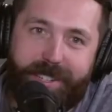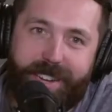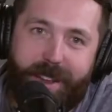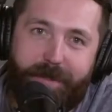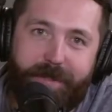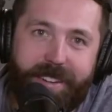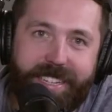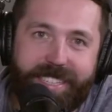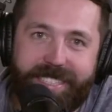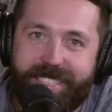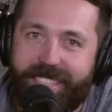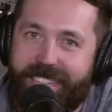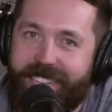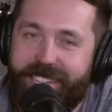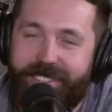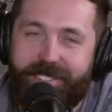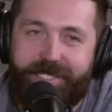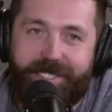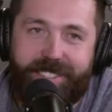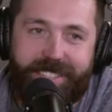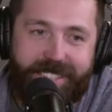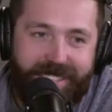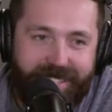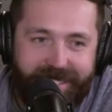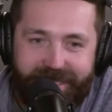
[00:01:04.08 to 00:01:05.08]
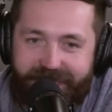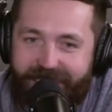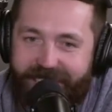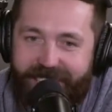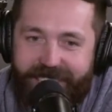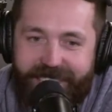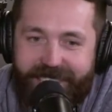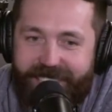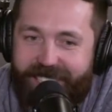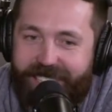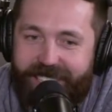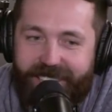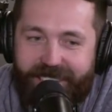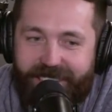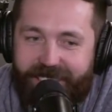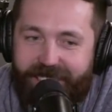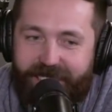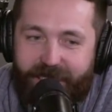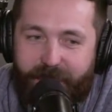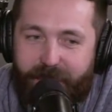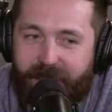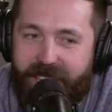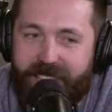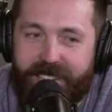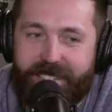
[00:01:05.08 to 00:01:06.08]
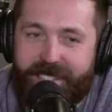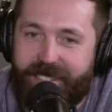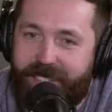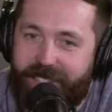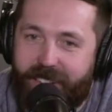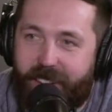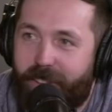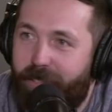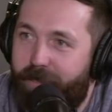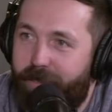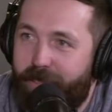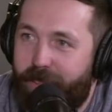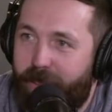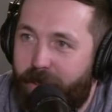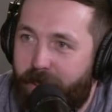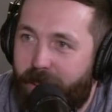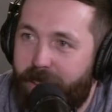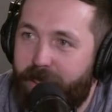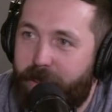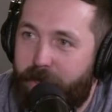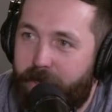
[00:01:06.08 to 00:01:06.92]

I mean, he is the best golfer on the